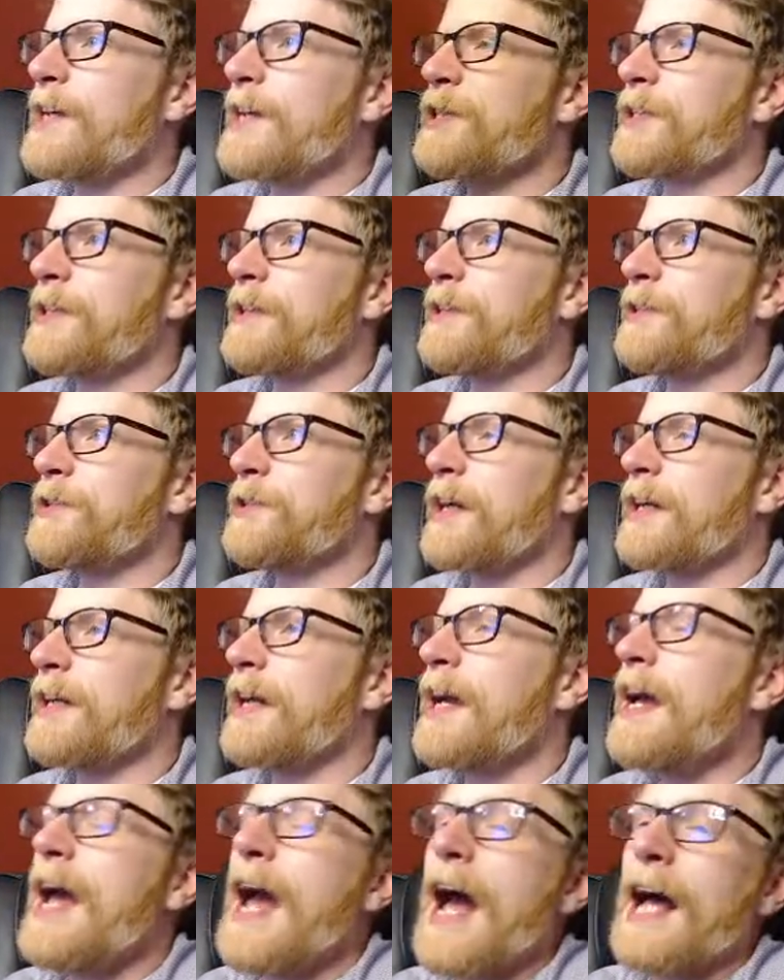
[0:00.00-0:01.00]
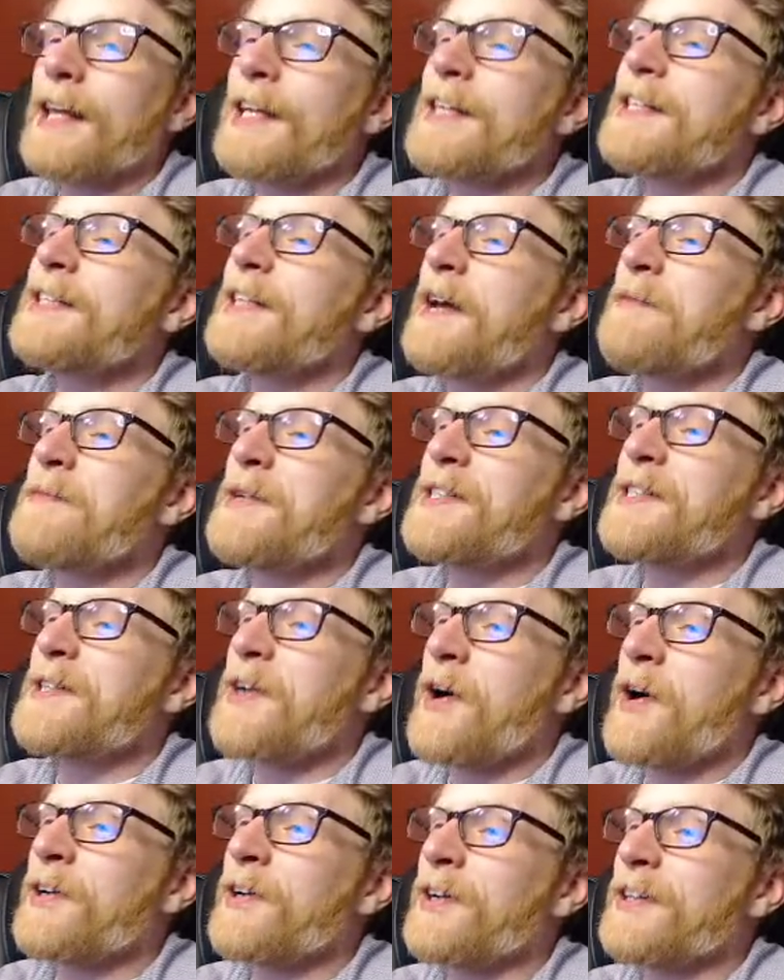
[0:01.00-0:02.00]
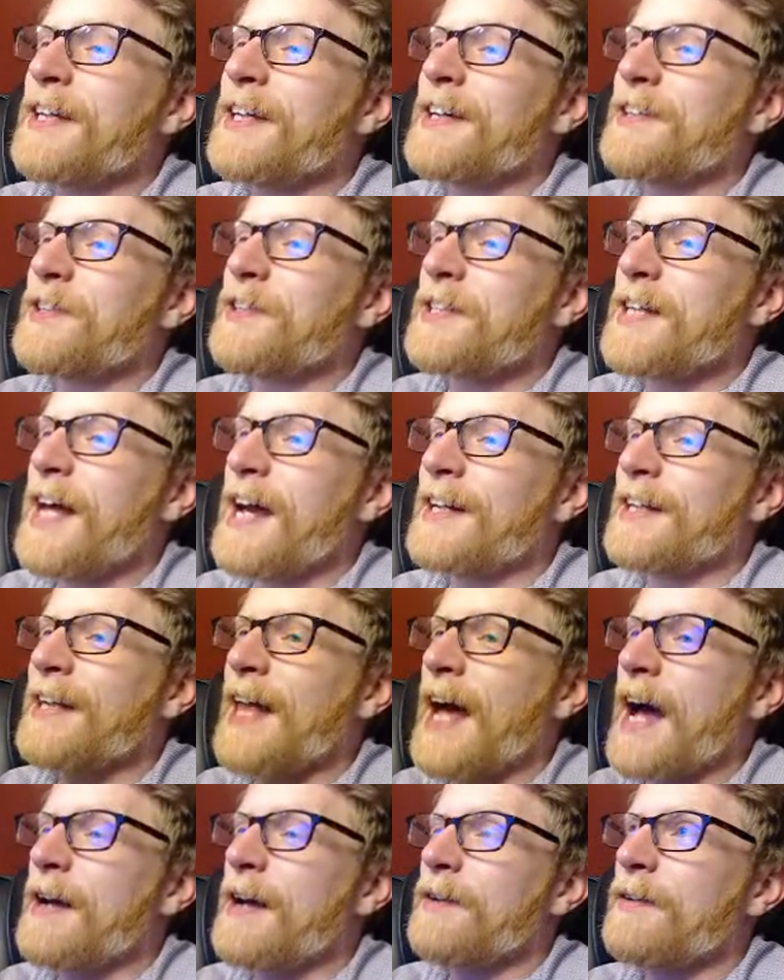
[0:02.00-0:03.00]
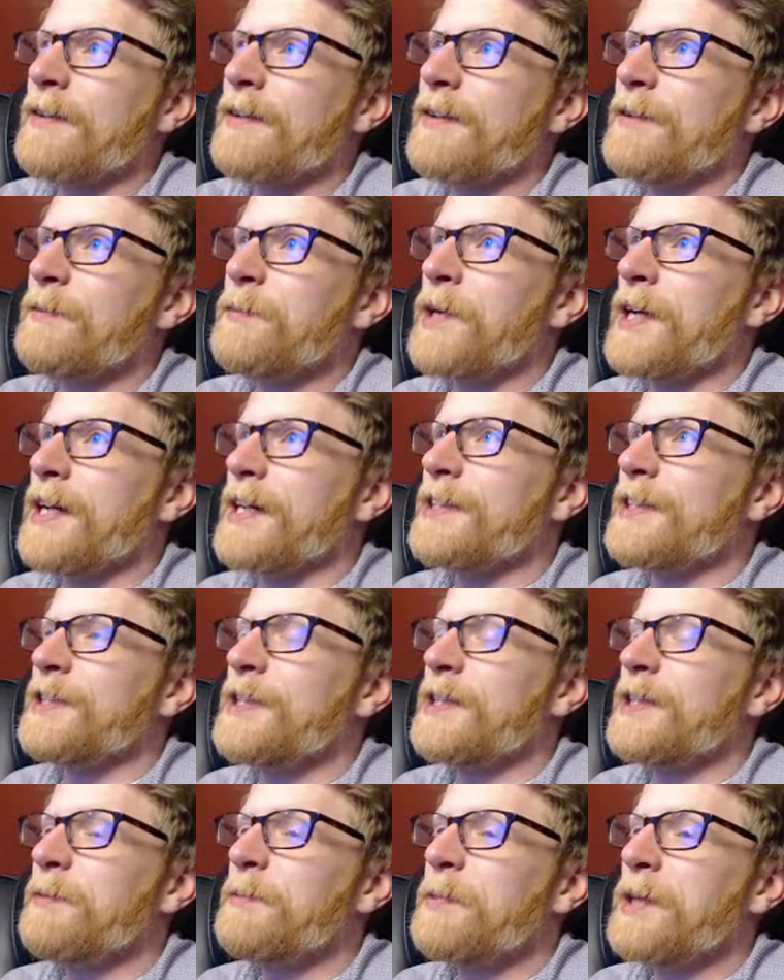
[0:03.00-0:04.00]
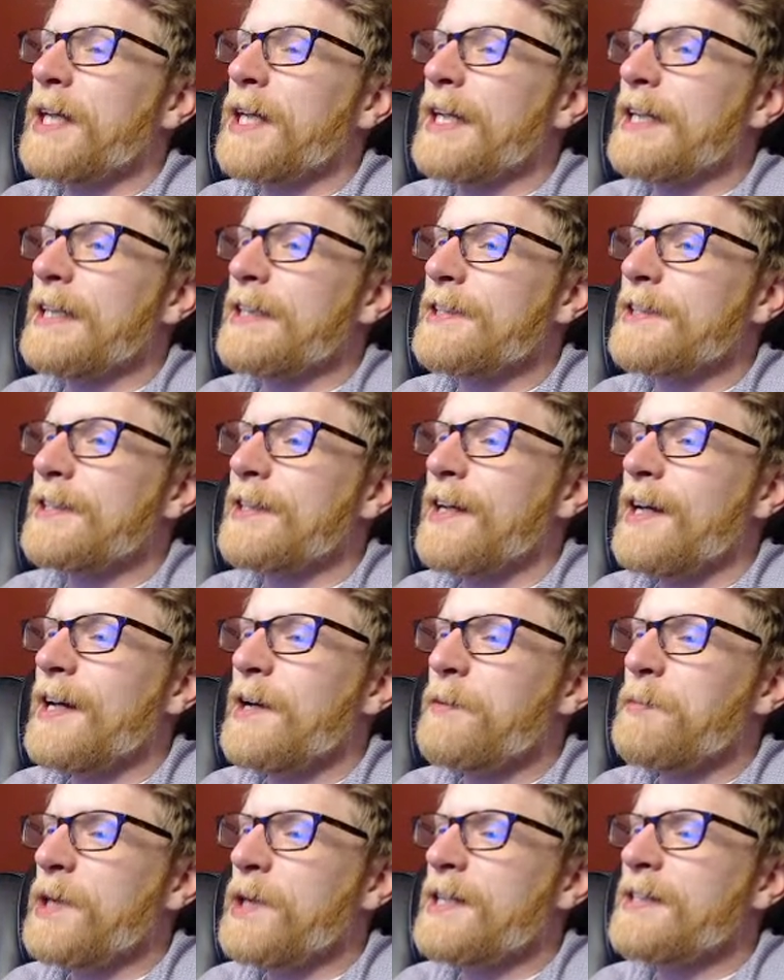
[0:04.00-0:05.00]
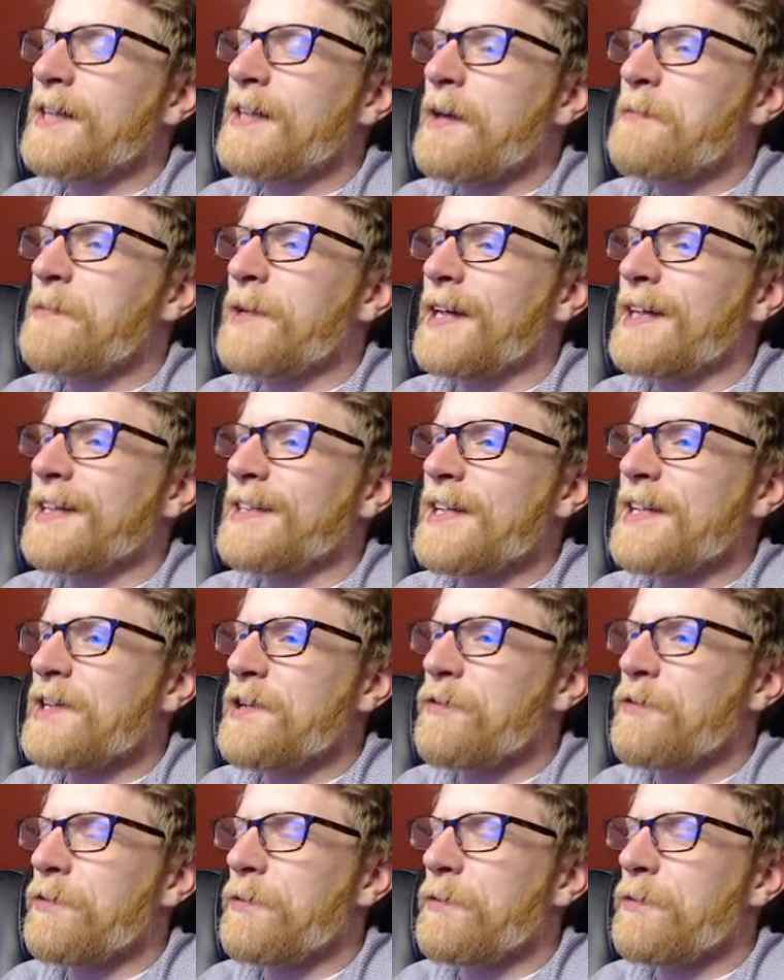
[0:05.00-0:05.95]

into the truck. At least let me start on the other side of that bridge. Please. Please let me continue from